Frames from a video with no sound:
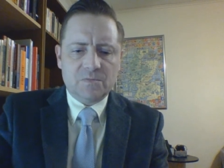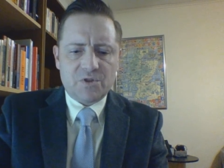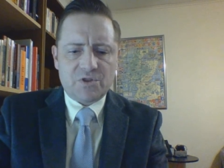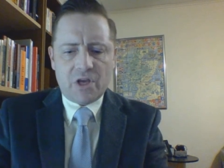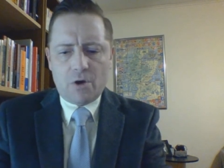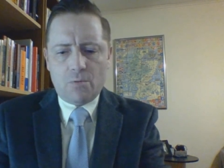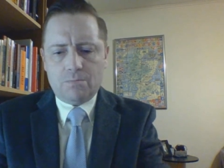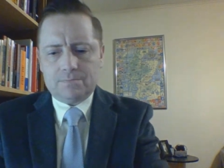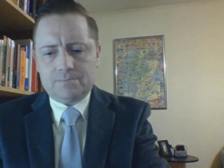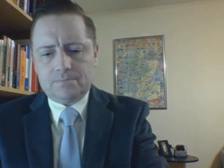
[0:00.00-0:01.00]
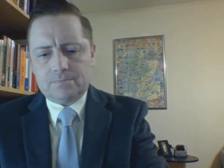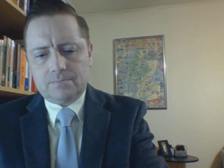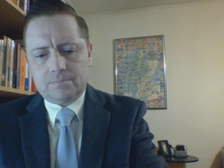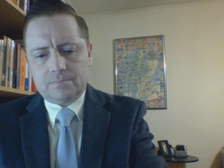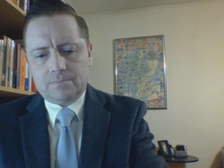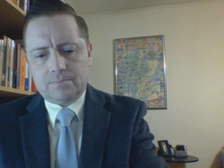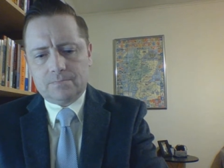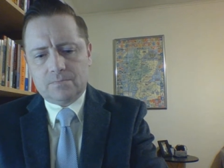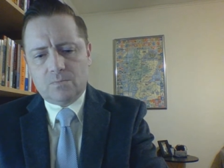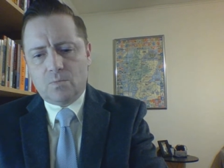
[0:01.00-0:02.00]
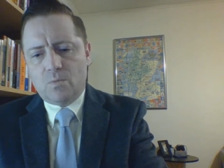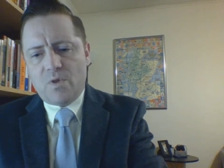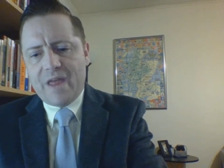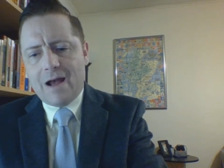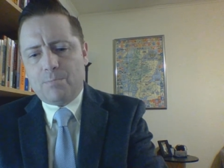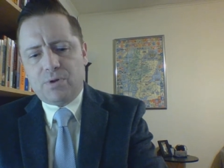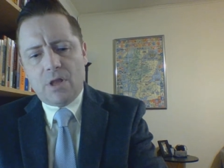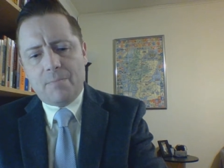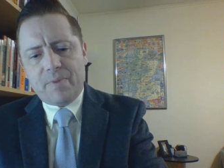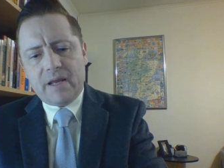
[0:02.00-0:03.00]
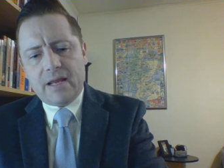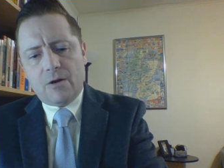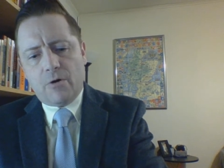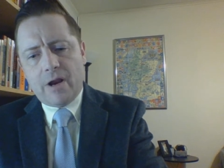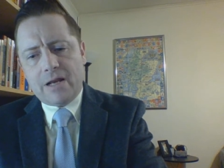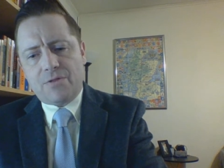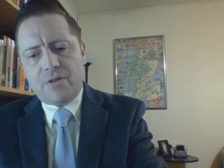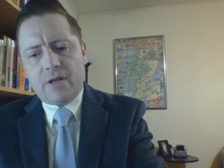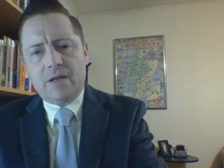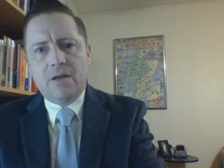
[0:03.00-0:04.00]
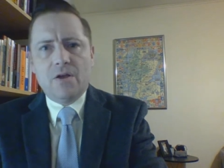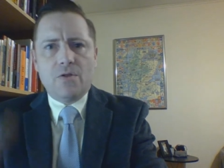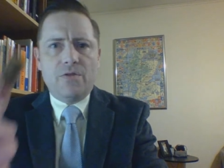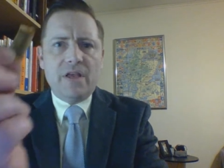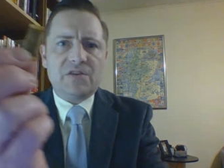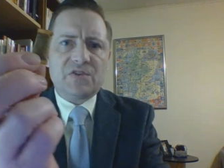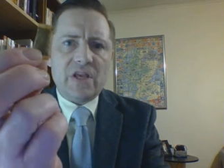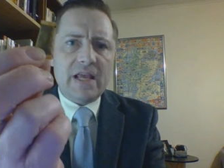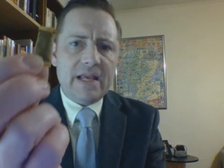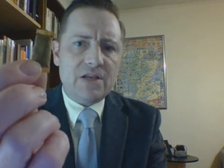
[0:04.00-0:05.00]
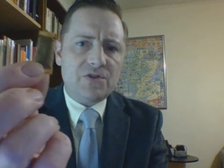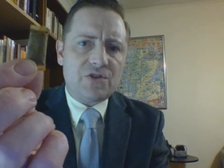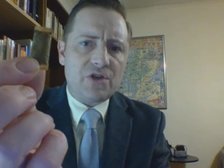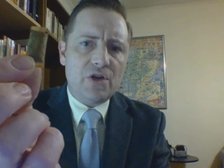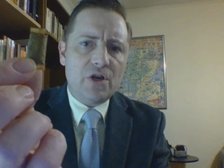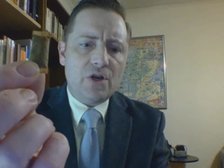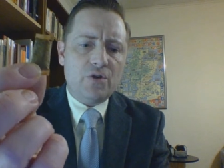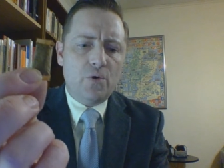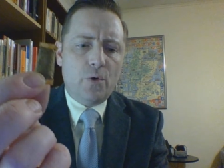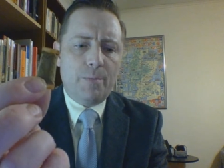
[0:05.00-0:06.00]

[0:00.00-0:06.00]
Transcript: So, without plumping it or anything, this is your